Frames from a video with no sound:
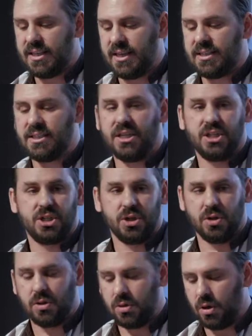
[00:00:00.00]
the
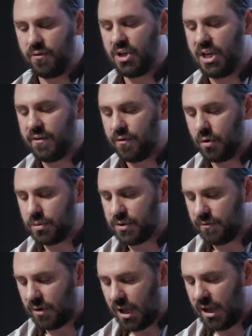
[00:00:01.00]
extinction of unique forms
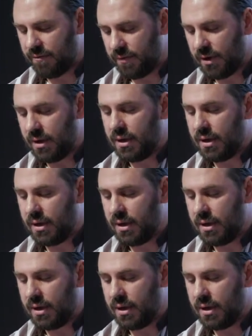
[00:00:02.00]
of life,